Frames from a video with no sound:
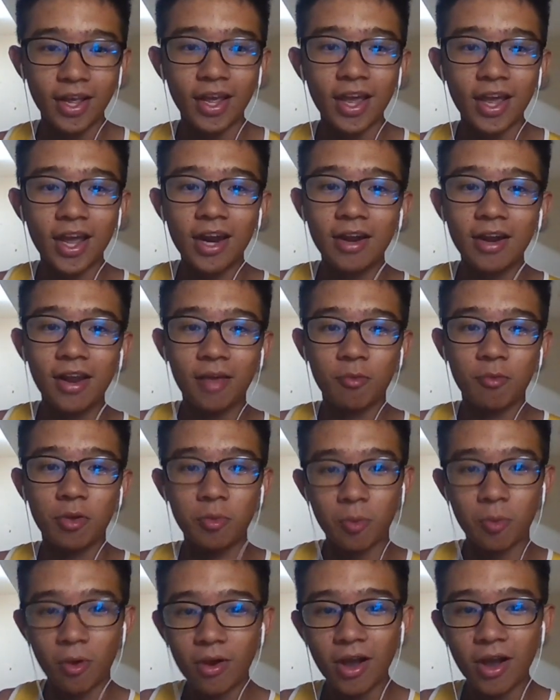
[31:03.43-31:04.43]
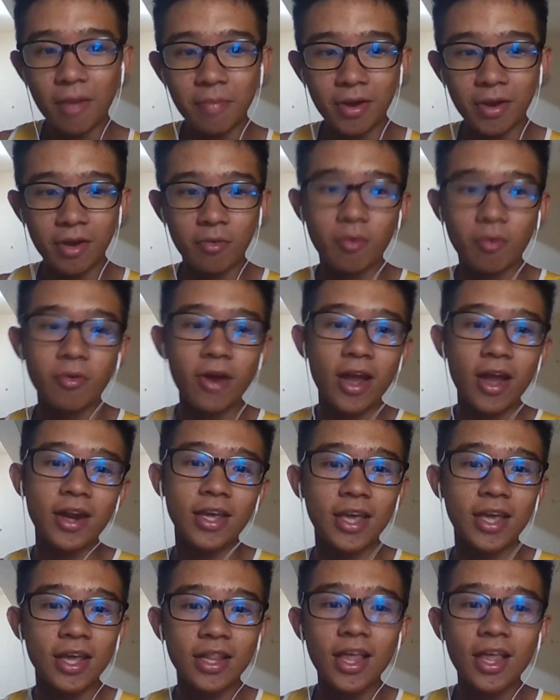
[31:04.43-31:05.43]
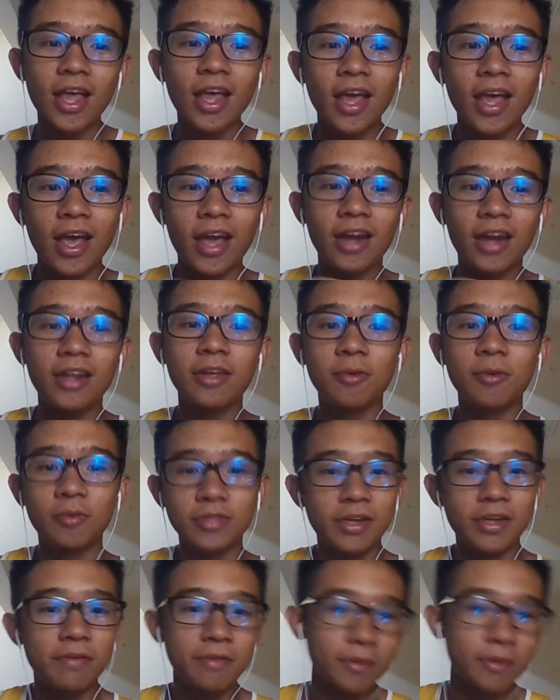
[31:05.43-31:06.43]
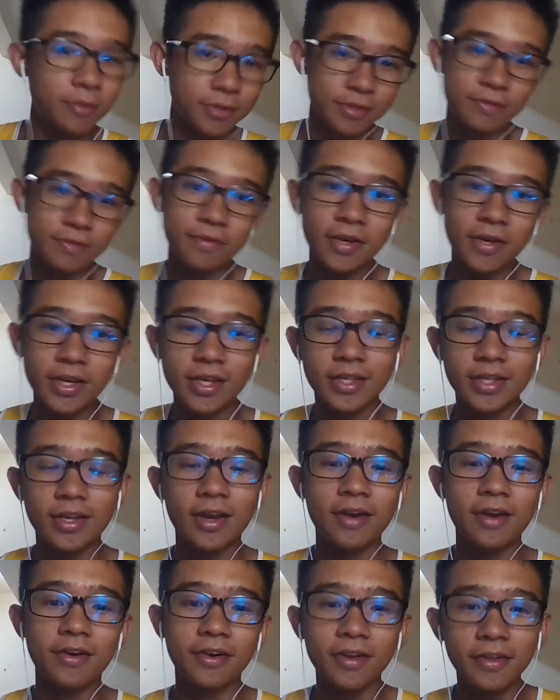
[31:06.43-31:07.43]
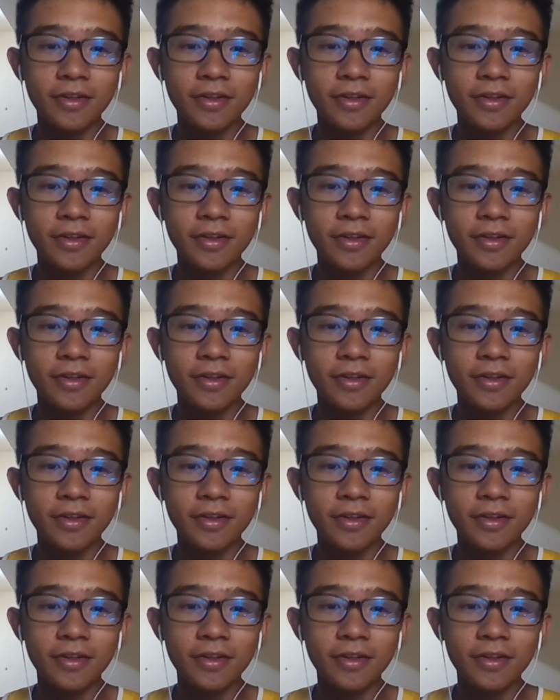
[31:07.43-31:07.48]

and then like we woke up and then we ran again, and everything was fucking tired.